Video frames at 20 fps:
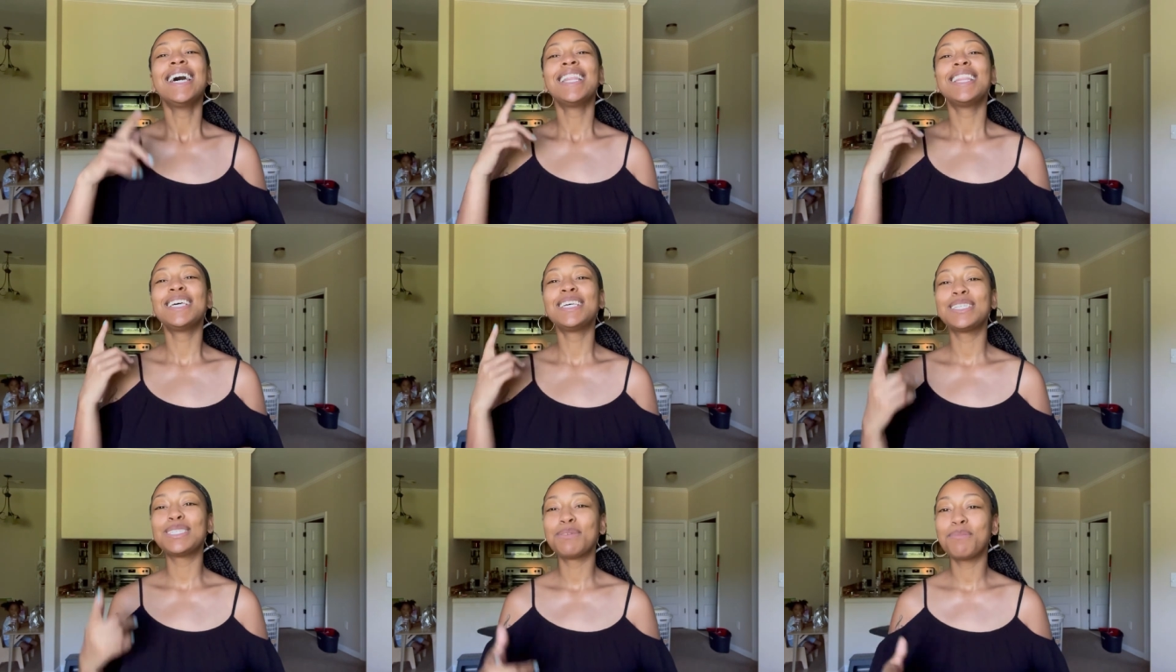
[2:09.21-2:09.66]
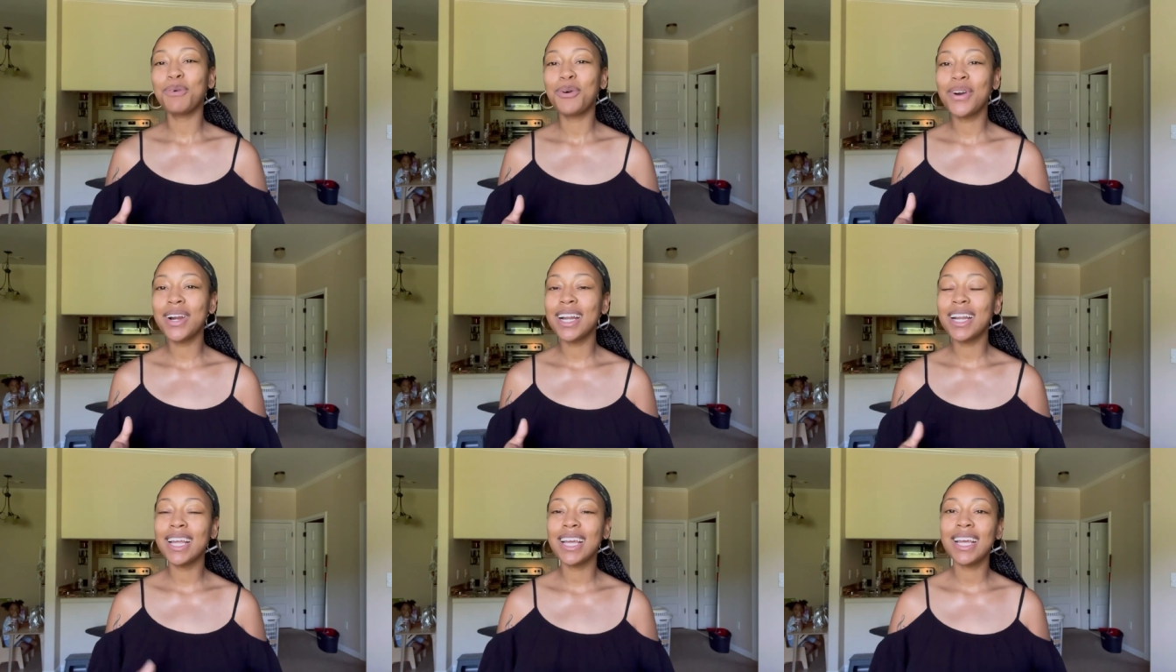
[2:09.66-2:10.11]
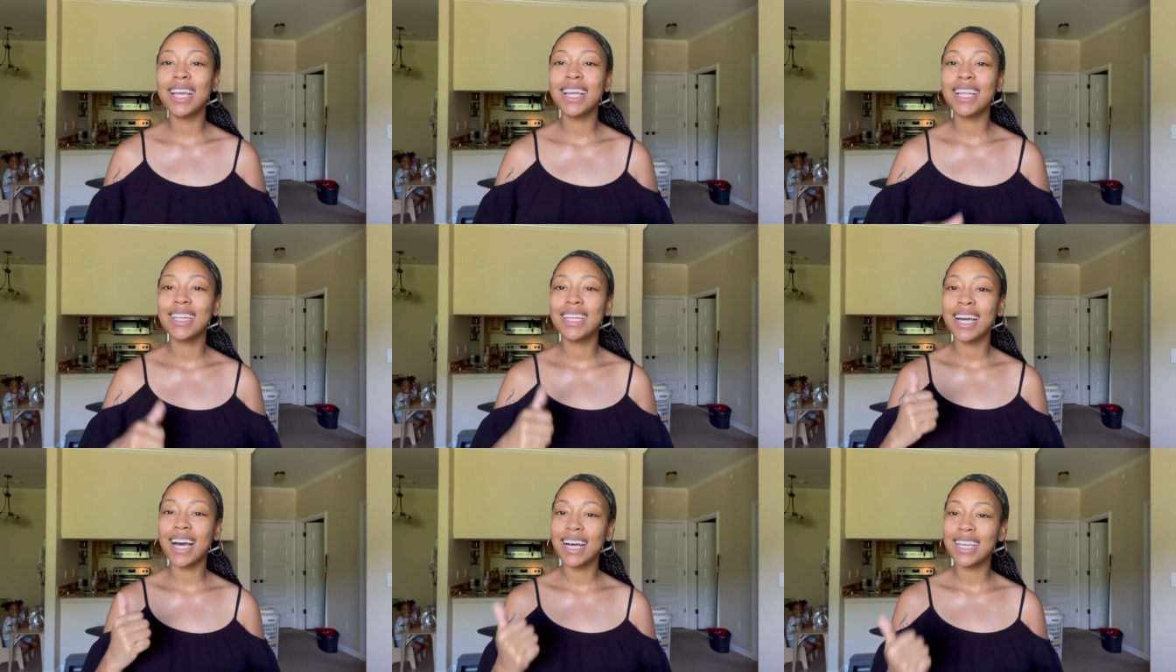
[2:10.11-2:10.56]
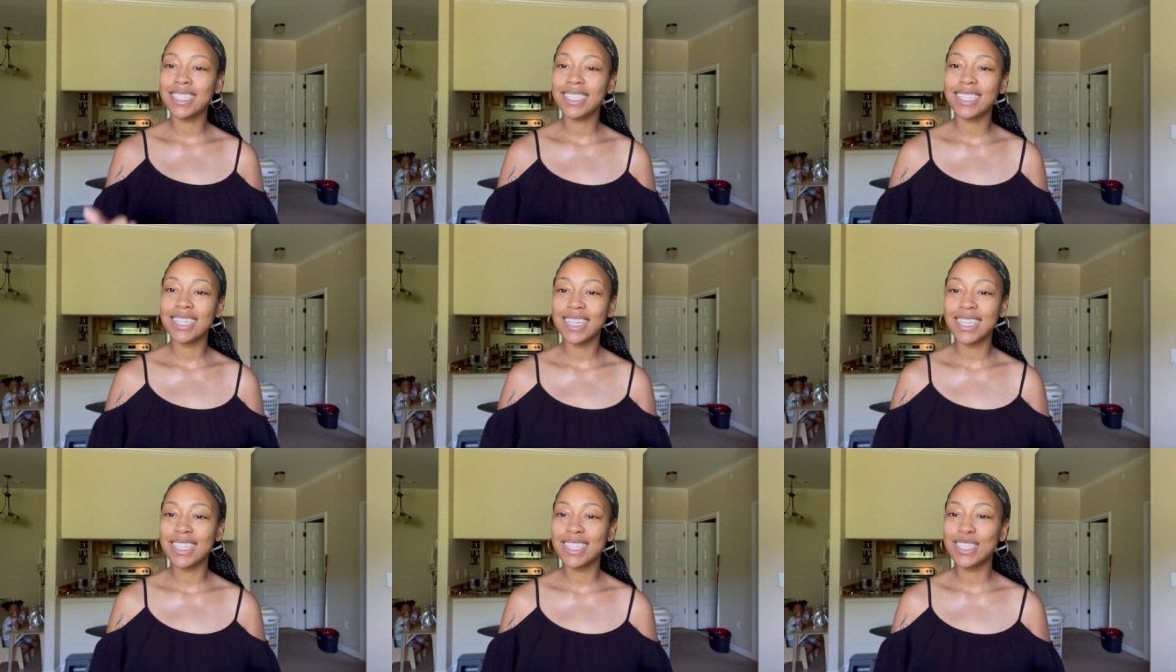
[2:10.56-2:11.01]
this morning,
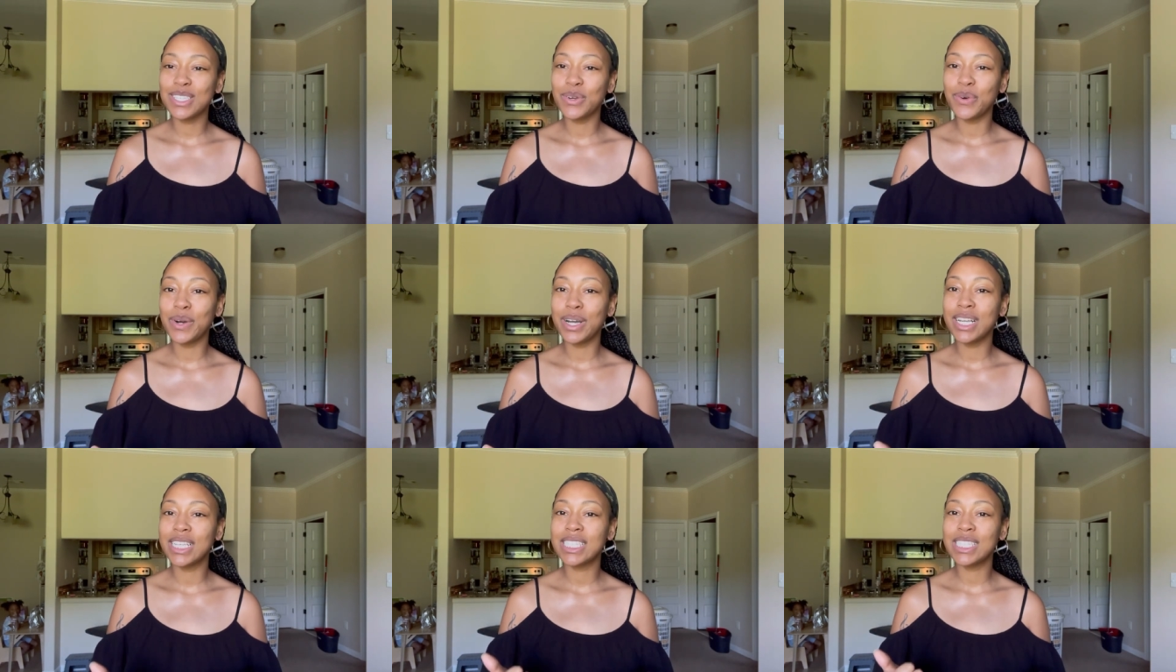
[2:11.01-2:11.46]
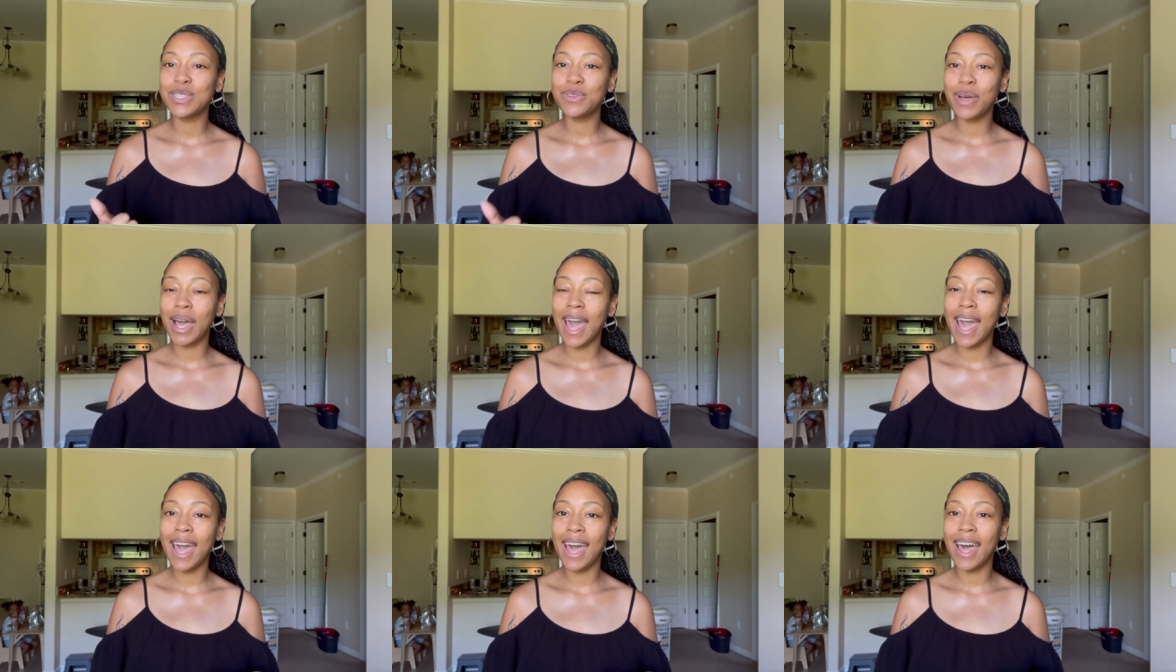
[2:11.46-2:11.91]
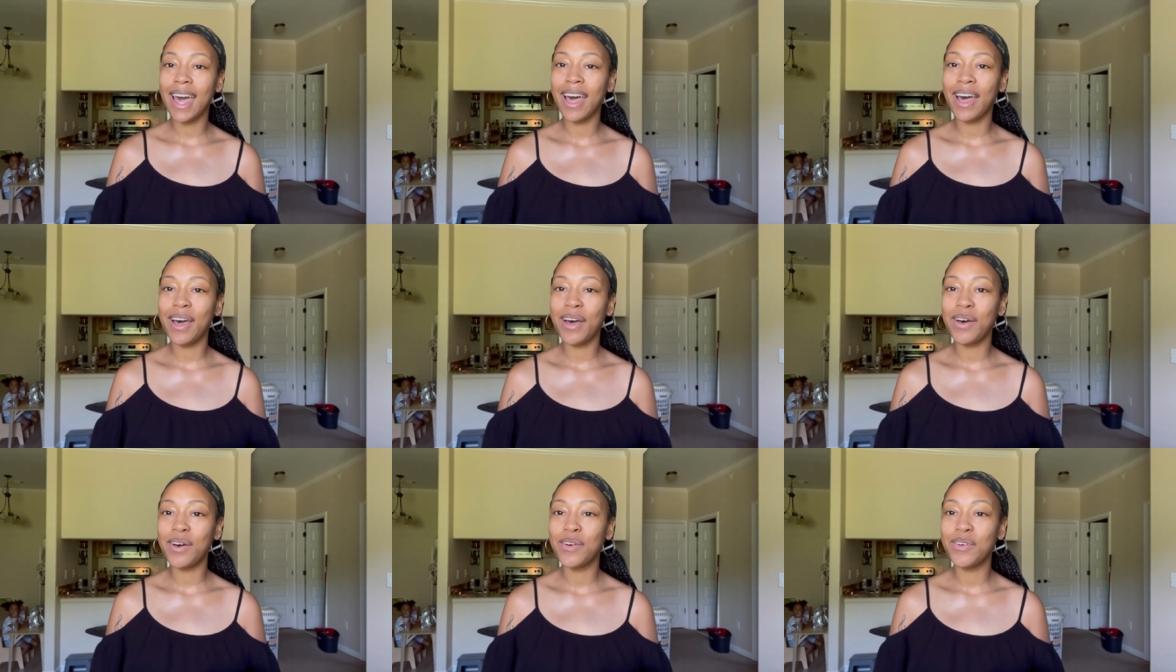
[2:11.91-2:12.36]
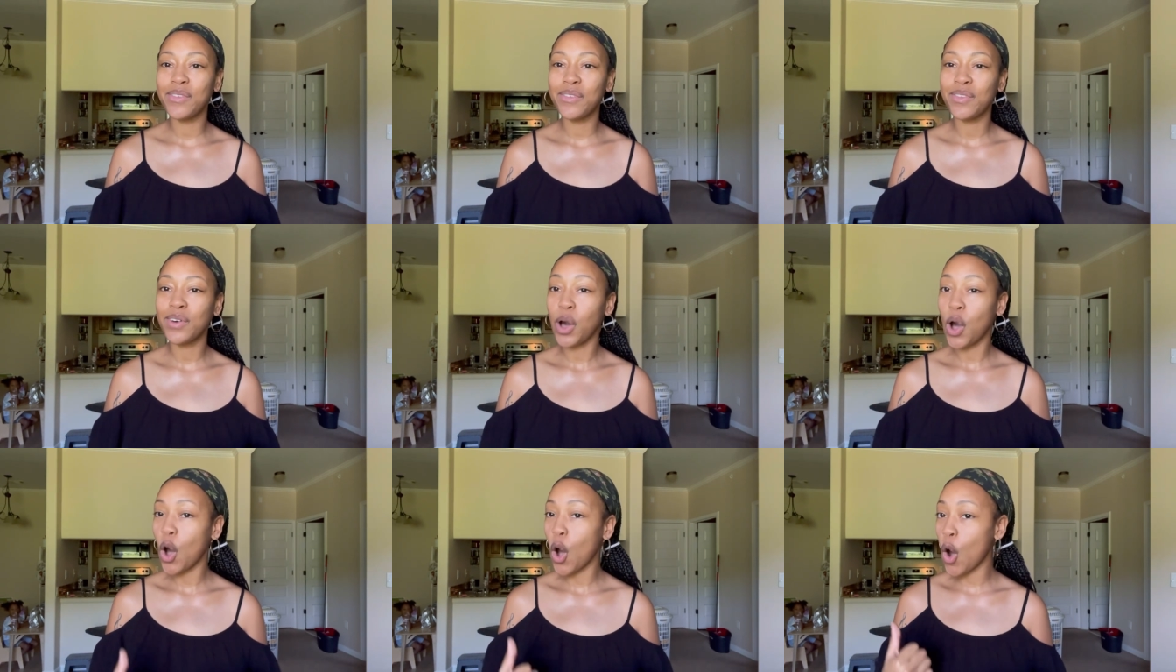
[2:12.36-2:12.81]
Dasa is going to have
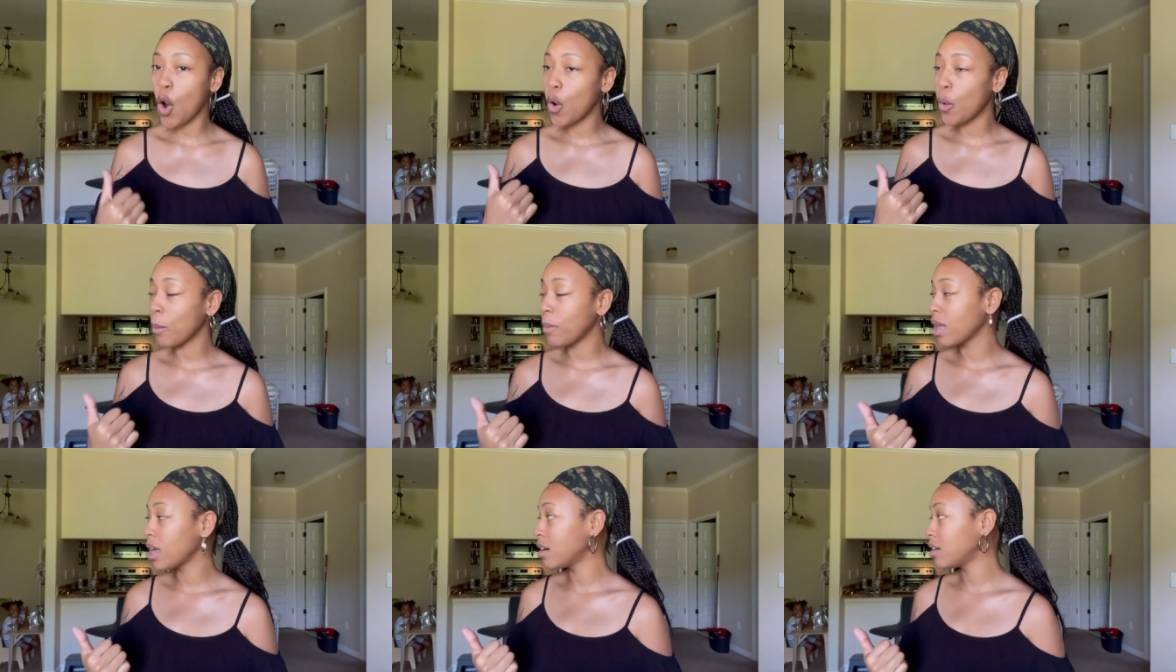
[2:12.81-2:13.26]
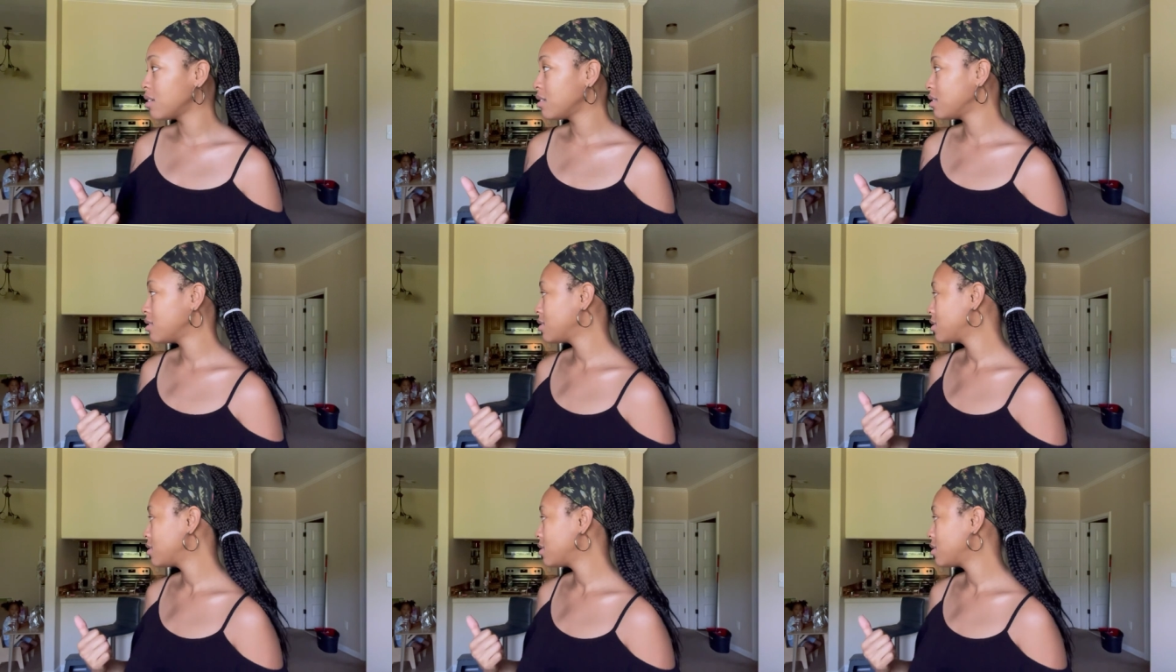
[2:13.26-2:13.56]
oatmeal.